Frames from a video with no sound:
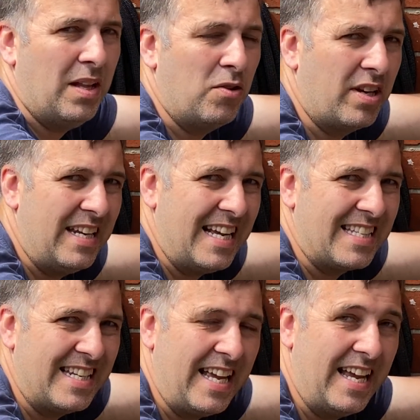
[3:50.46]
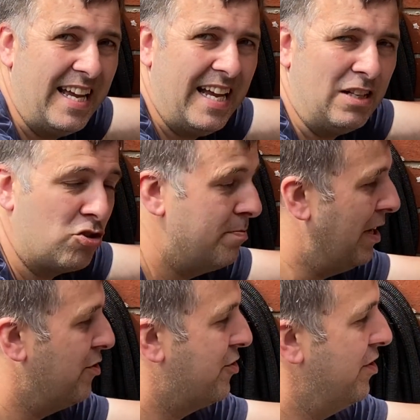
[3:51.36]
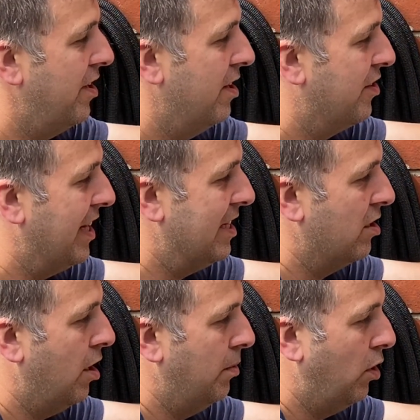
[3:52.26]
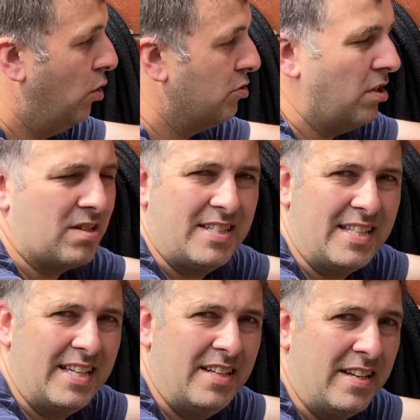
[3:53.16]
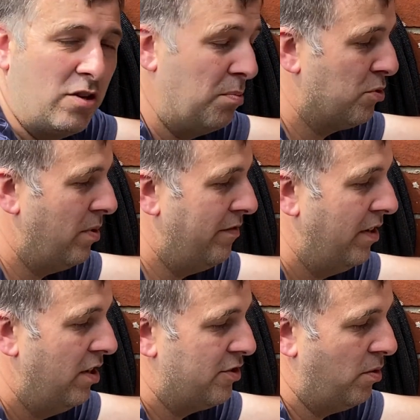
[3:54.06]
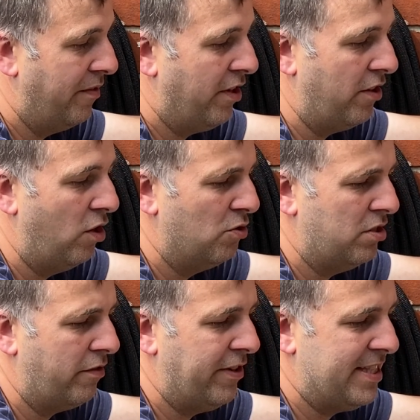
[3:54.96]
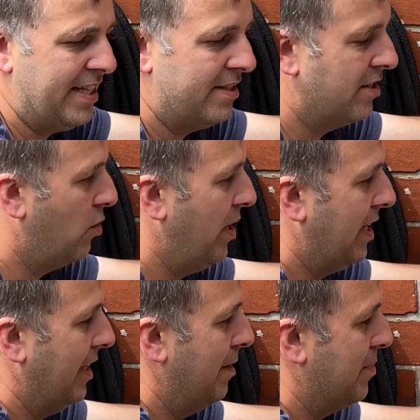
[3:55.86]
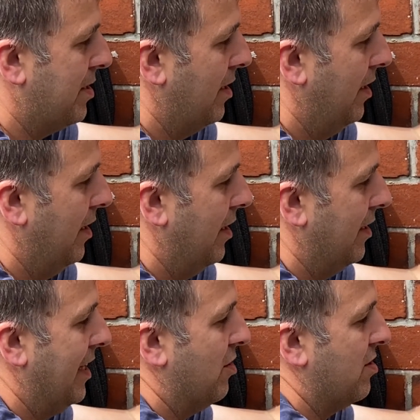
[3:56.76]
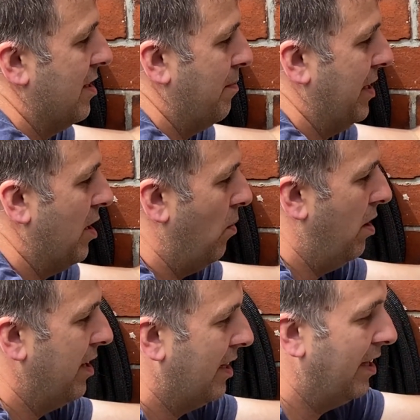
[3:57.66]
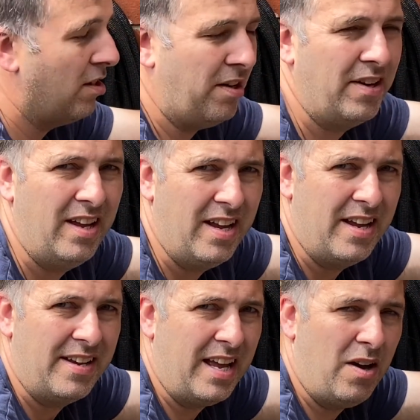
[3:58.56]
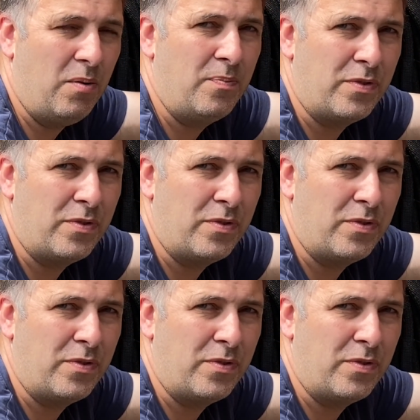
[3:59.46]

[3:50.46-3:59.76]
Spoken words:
I'm connecting it here, I'll just mention that it is a normal hose lock setting that it comes with. So if you've got the hose lock fittings, the quick clips, you just simply go on and click on. Now,